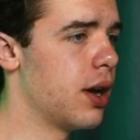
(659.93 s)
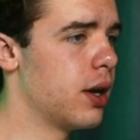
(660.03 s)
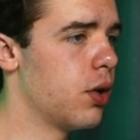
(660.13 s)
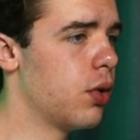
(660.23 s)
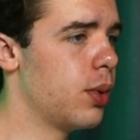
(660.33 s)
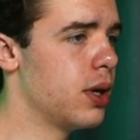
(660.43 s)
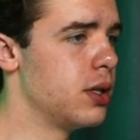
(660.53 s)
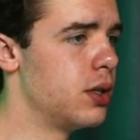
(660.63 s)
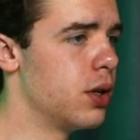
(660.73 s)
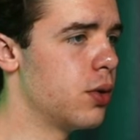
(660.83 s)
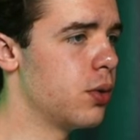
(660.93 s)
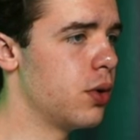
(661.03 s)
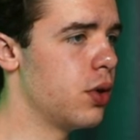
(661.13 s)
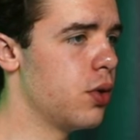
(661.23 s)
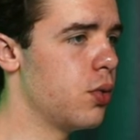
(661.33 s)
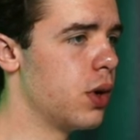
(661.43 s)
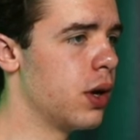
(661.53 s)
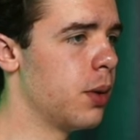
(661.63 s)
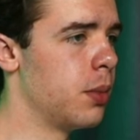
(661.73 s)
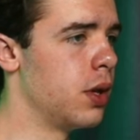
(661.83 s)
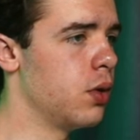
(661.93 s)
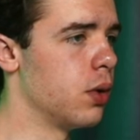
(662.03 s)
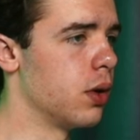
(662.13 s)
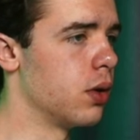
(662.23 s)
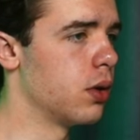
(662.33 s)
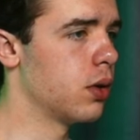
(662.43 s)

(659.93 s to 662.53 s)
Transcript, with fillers: I already don't know what I'm doing.